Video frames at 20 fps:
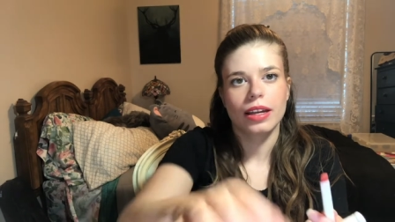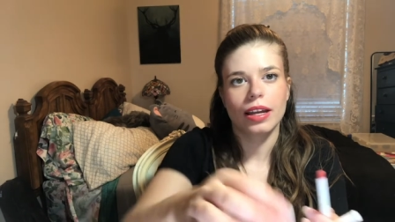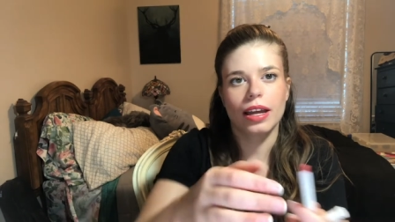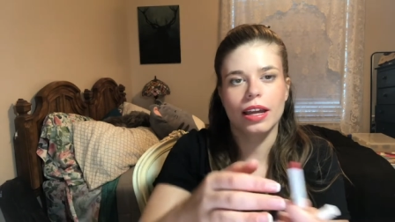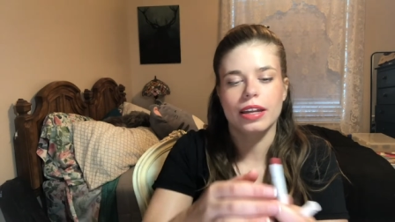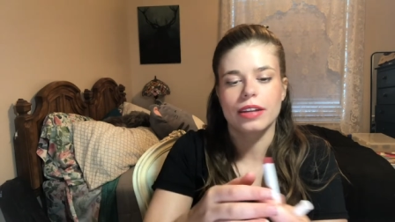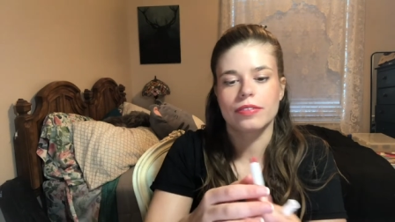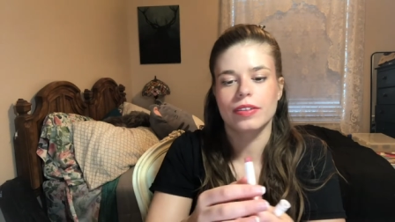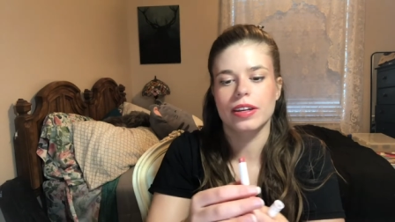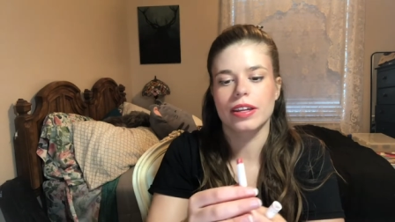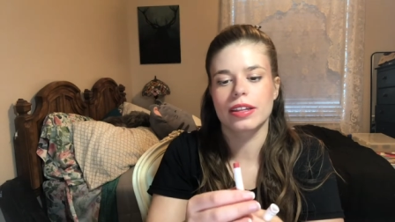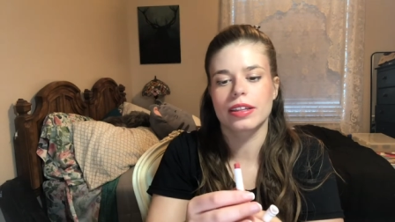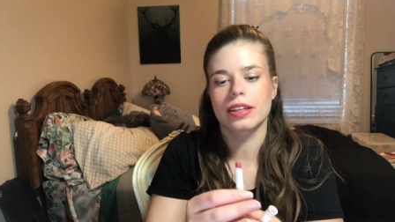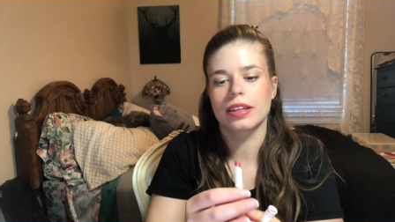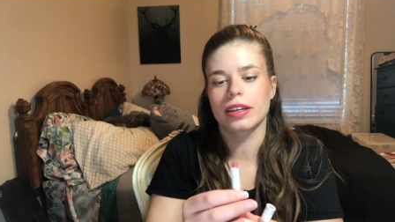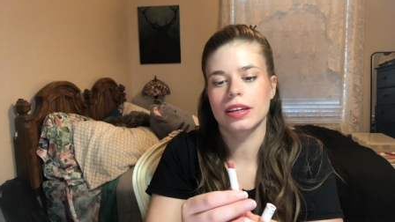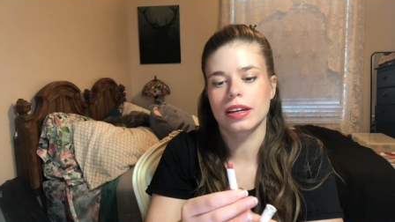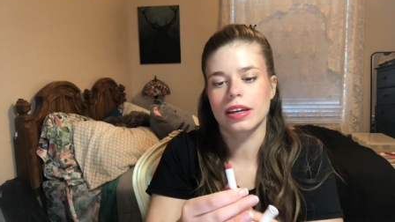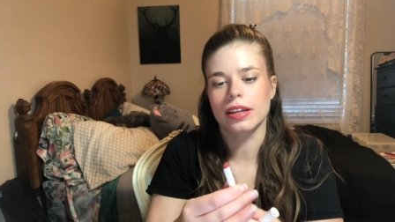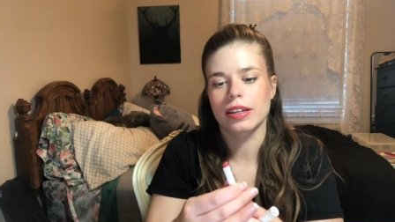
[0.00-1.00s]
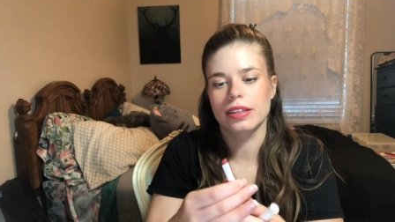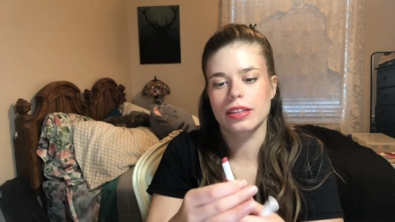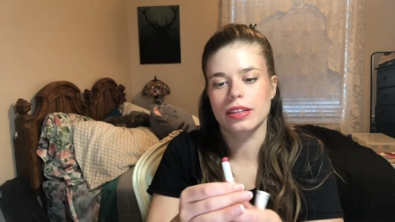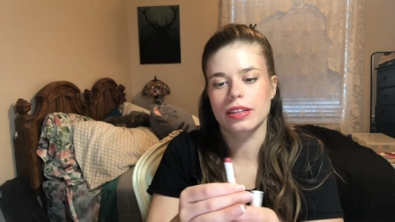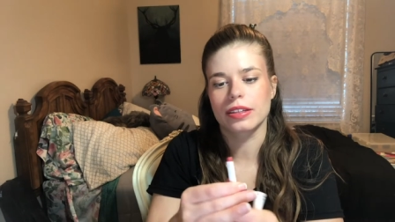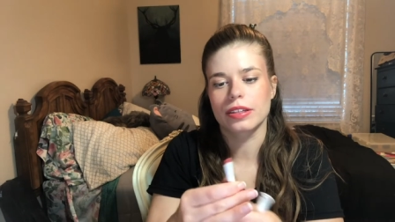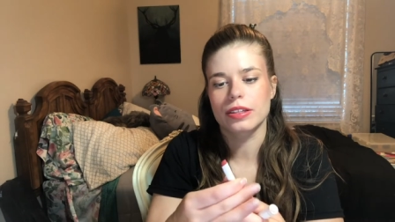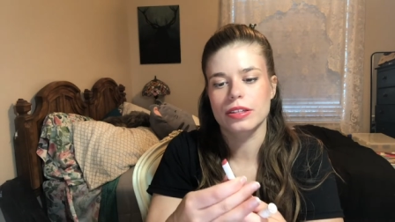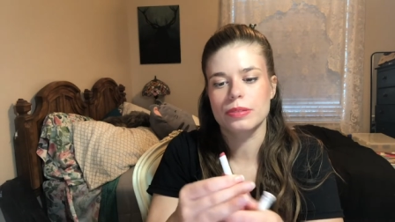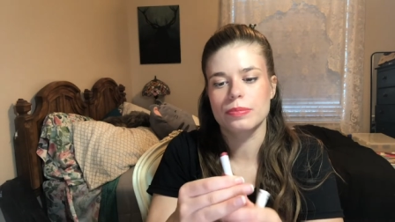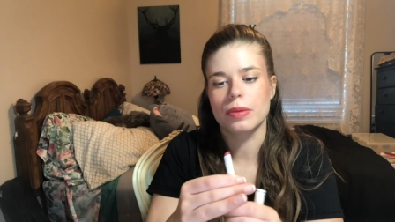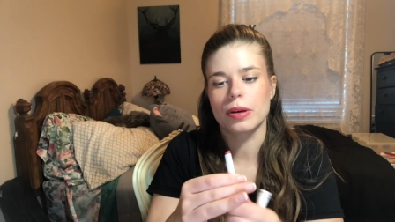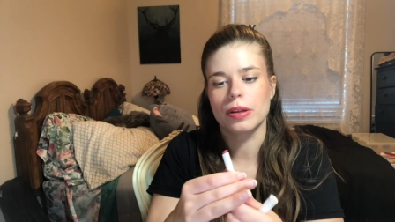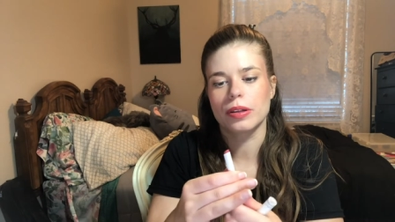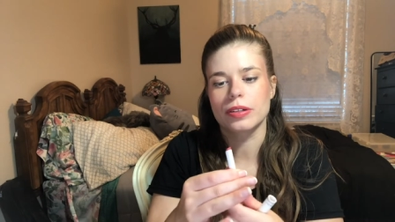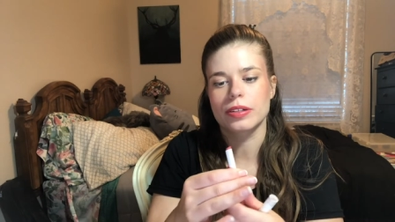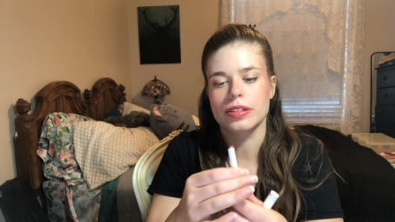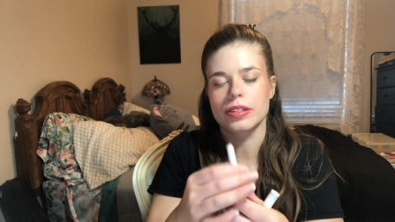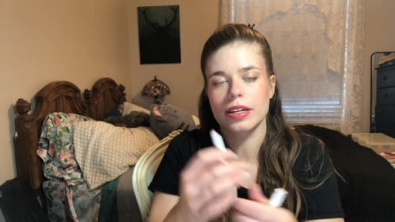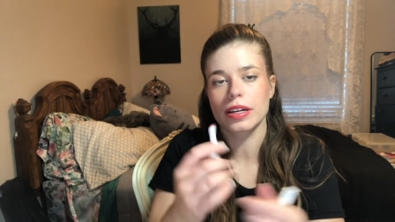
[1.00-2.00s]
and if anything, I think the
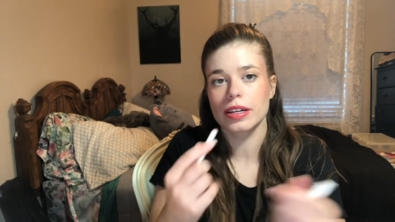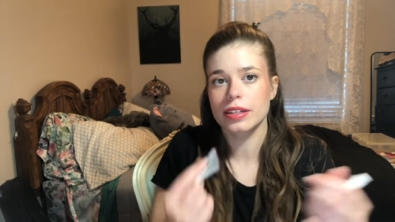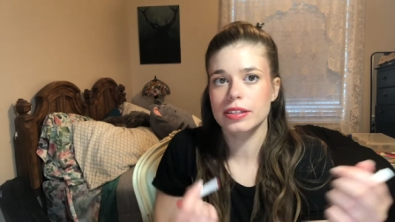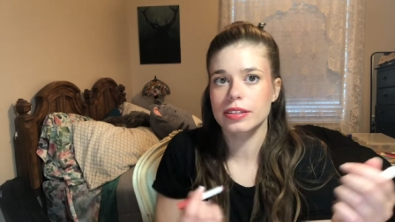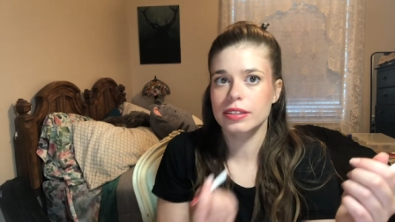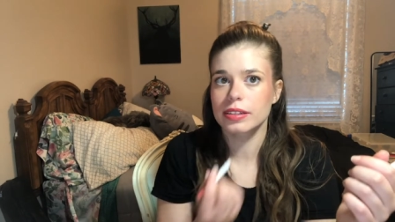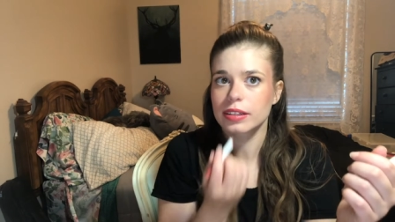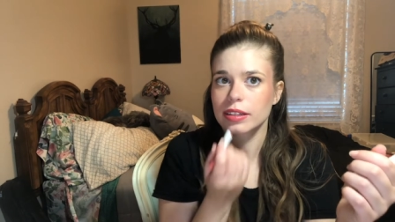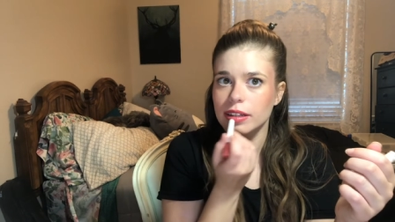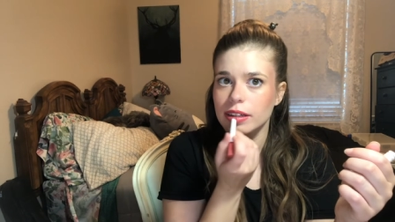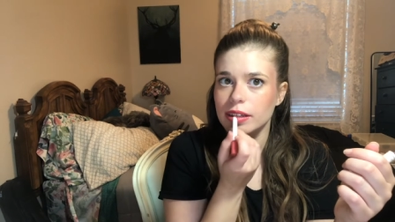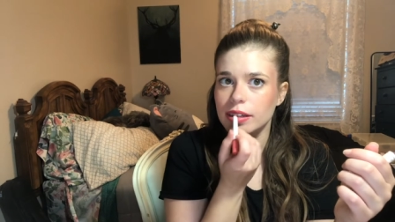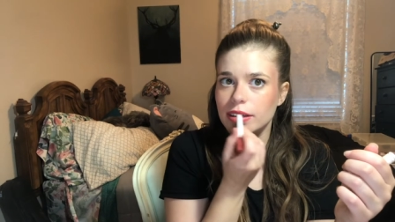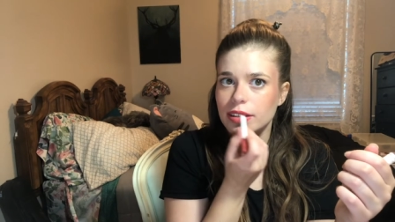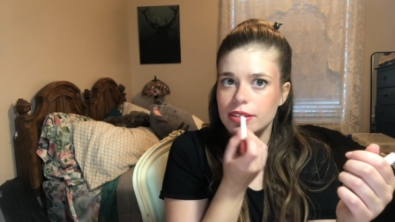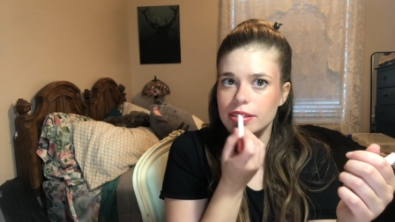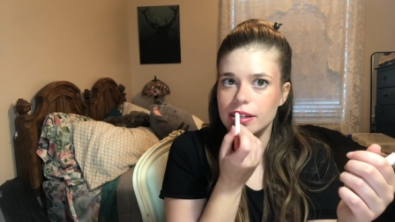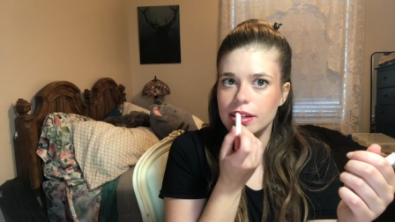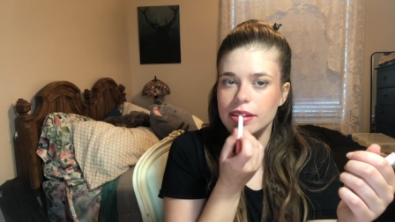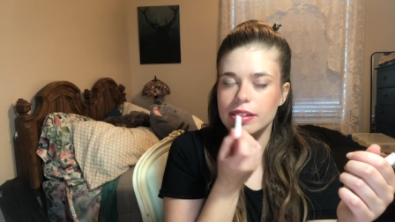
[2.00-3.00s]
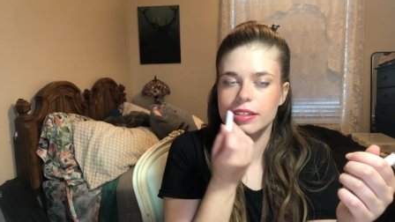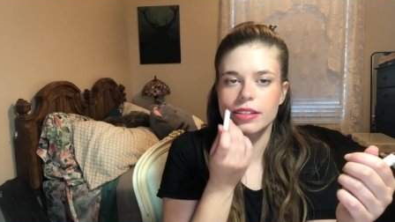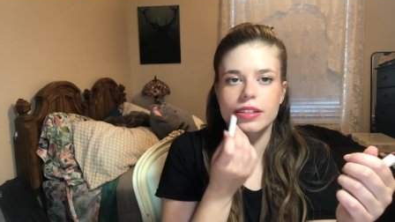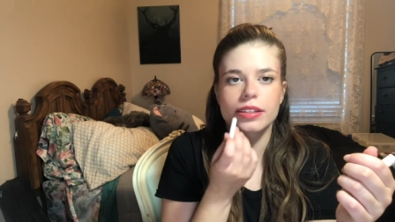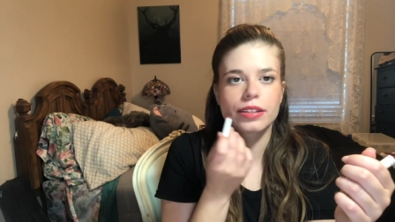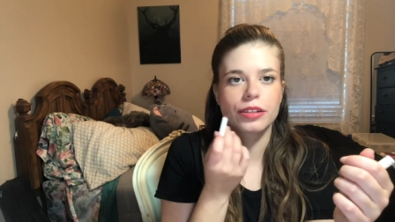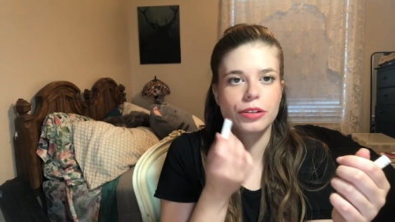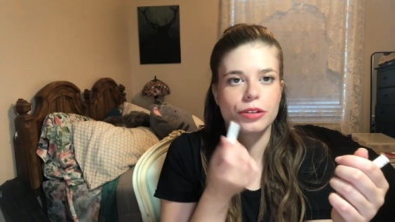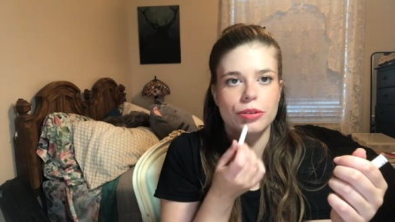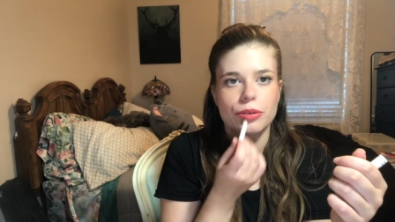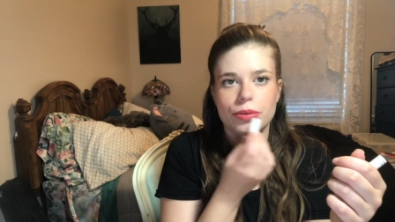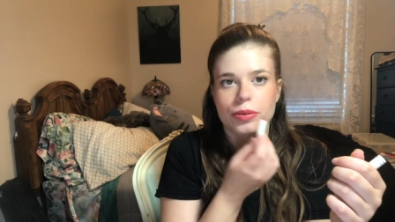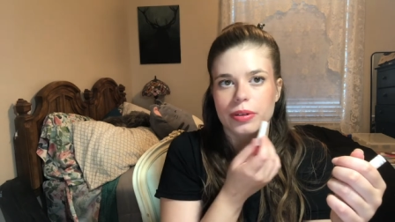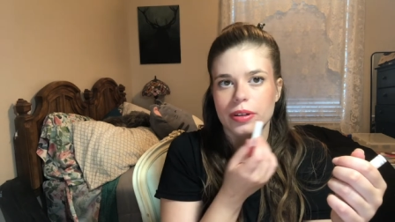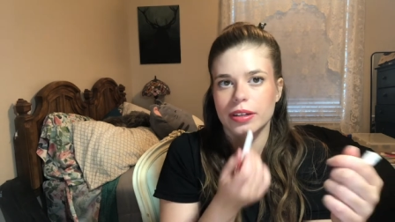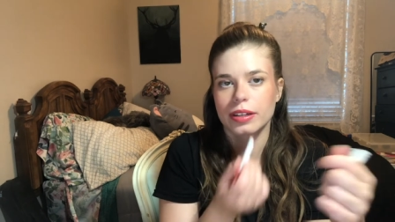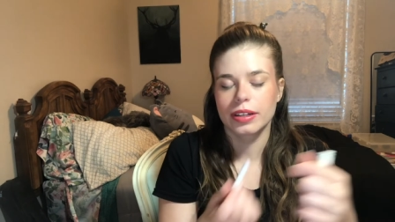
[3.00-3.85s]
smaller size is nice to